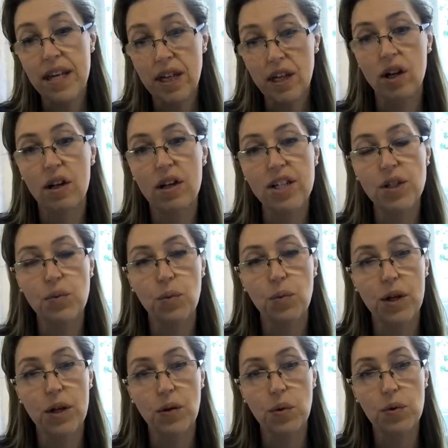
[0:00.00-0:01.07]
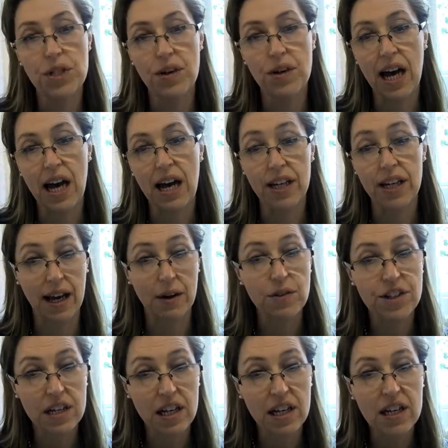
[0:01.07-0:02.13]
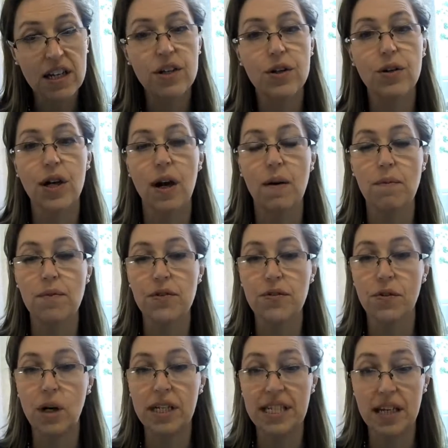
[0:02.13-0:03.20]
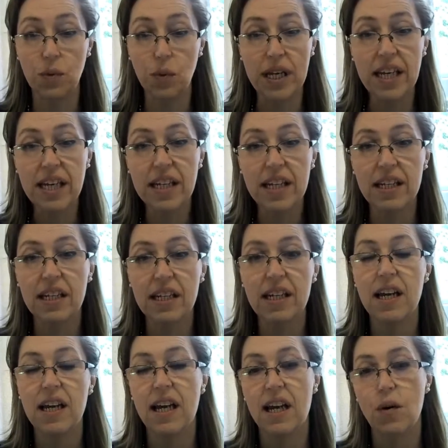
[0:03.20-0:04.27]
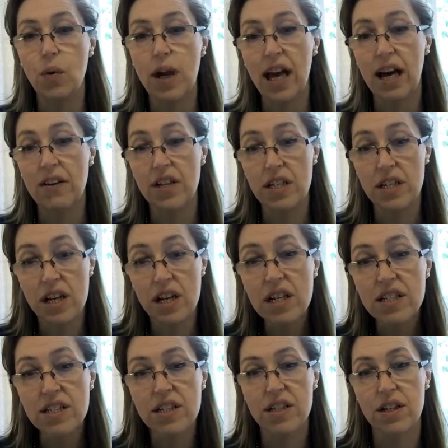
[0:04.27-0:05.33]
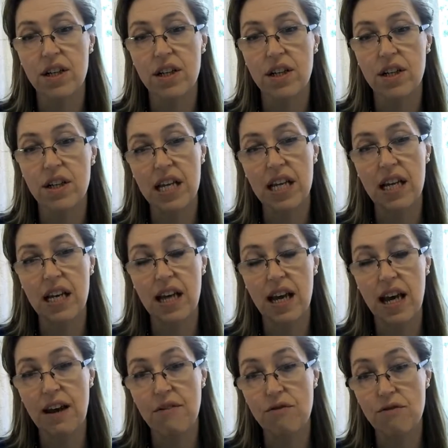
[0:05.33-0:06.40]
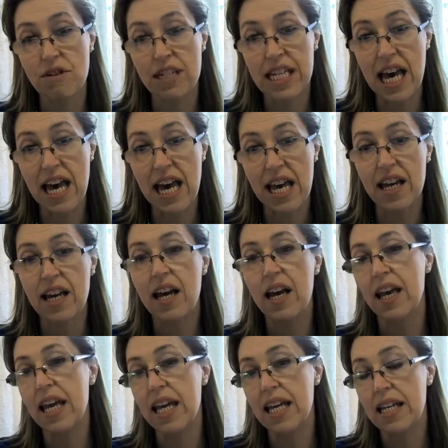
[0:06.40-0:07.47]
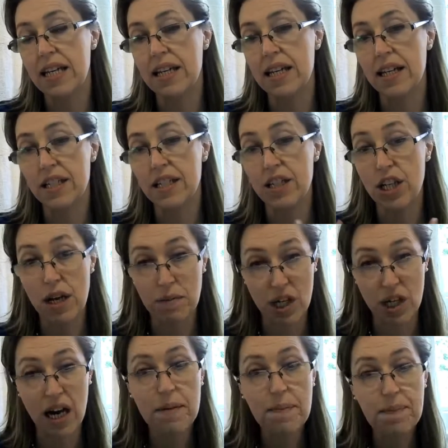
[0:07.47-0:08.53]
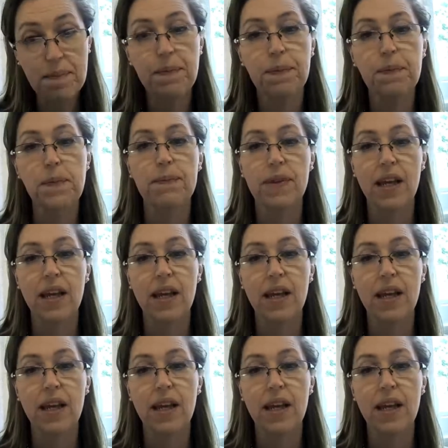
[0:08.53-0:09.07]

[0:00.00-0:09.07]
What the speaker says: Within college, we also have a counsellor who comes for 1 day a week. We have a nurse who's here every day in term time.